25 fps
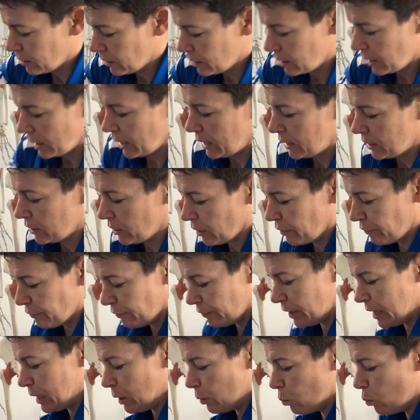Okay, so I can
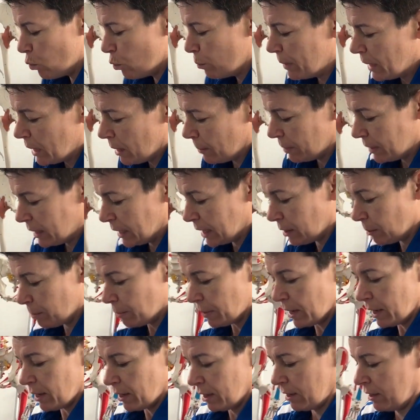feel it warming up a little
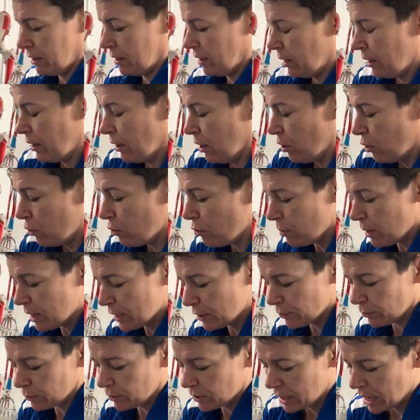bit. Always
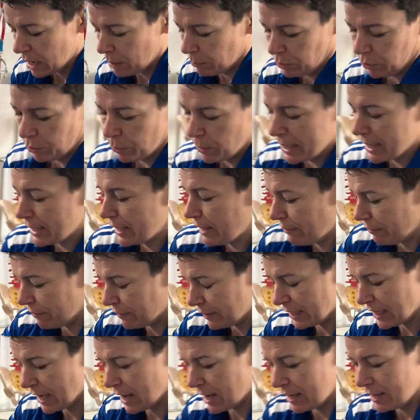alternate between
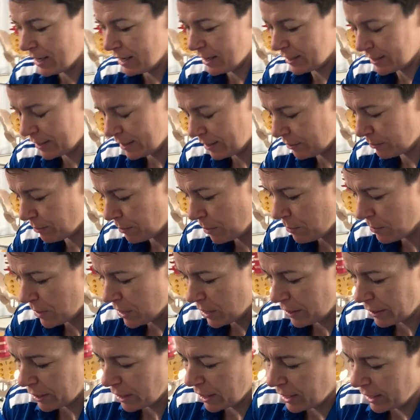different techniques as we're
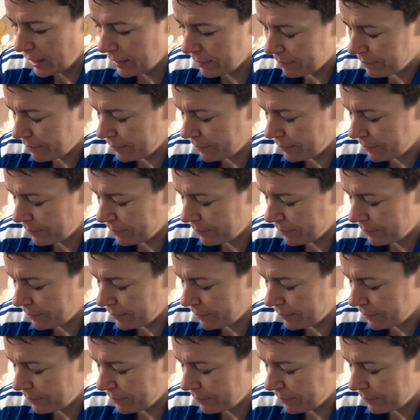working.